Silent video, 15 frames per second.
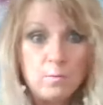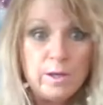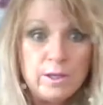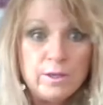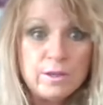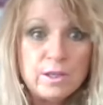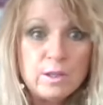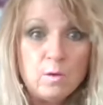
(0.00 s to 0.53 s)
And
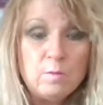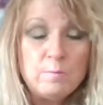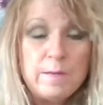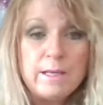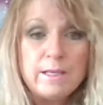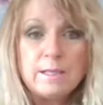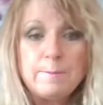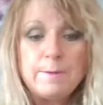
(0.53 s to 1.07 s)
when your
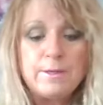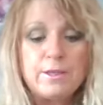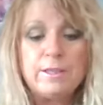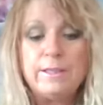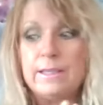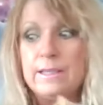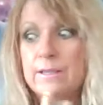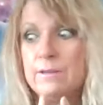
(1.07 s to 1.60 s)
soulmate
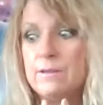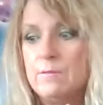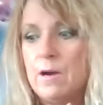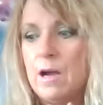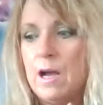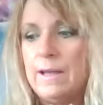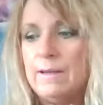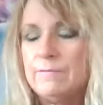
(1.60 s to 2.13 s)
especially is going to
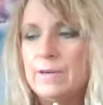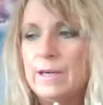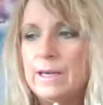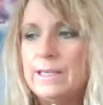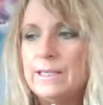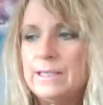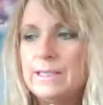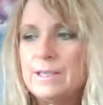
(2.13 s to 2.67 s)
arrive, right?